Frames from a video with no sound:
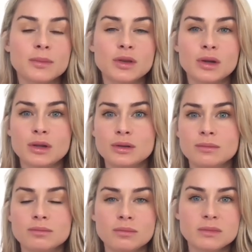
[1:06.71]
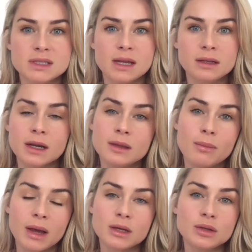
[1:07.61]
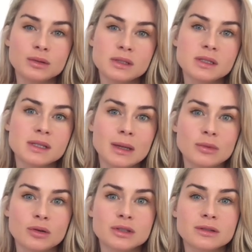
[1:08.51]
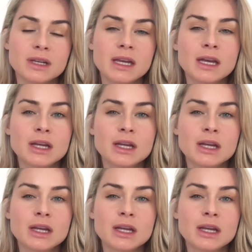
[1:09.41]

the seller and the buyer use the same notary.